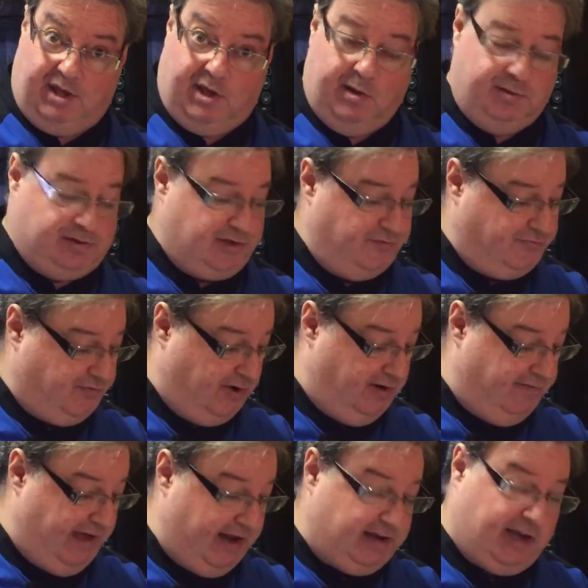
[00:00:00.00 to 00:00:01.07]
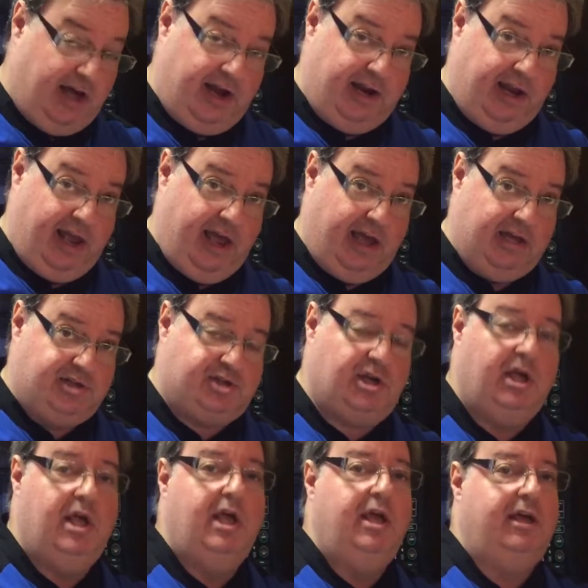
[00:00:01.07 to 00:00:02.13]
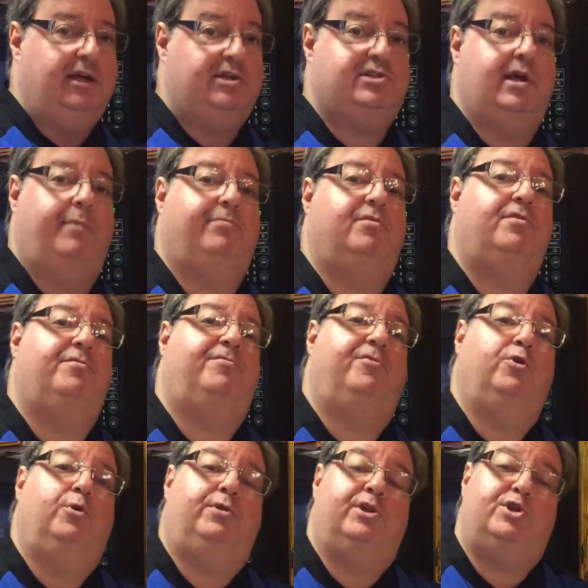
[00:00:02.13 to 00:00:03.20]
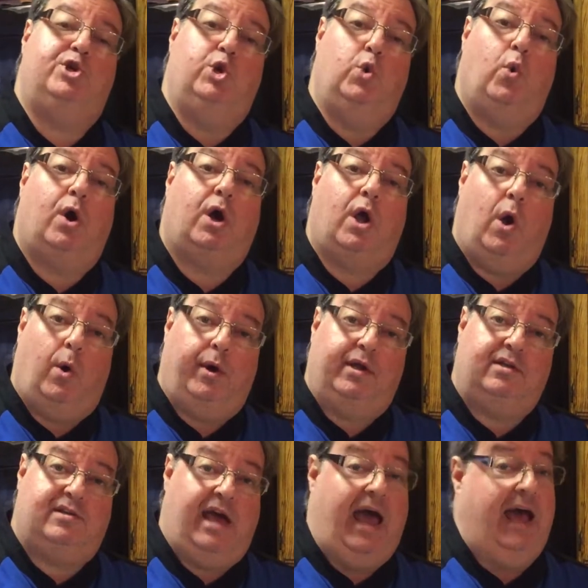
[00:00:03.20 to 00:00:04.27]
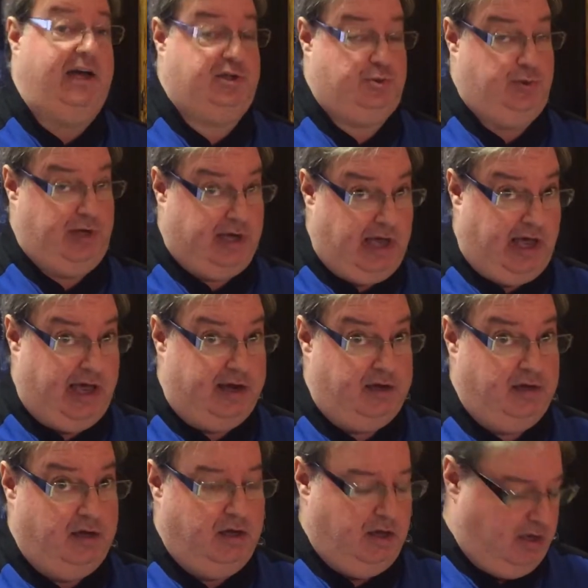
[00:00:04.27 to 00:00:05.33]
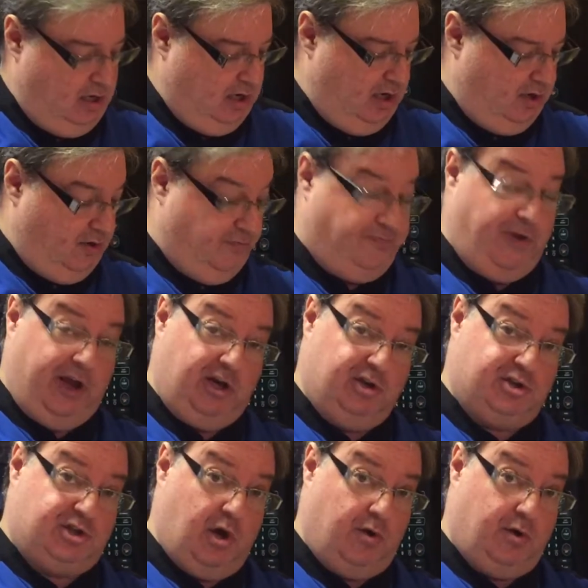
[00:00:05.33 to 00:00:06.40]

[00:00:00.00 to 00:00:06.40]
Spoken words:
goes in front of that cutting edge except for the food that you are going to actually cut. Your fingers